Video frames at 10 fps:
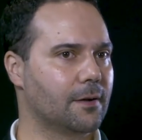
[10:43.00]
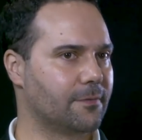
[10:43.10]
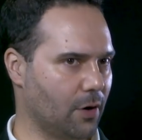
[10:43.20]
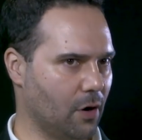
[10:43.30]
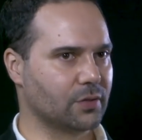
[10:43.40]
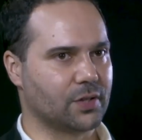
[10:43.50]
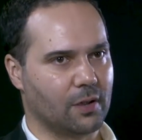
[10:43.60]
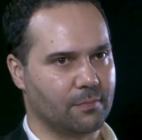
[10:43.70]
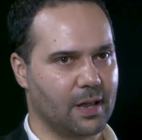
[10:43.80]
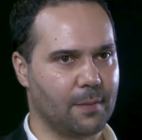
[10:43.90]
for a long
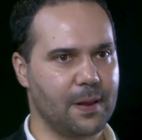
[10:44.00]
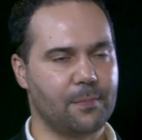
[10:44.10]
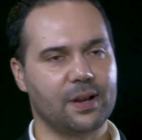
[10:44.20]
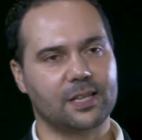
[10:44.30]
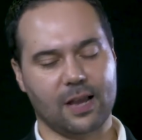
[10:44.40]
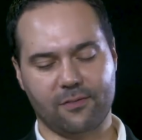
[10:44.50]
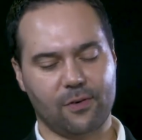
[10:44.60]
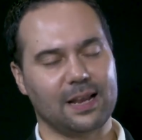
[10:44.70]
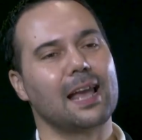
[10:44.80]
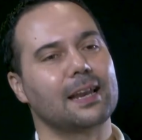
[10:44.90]
time. And people need to have an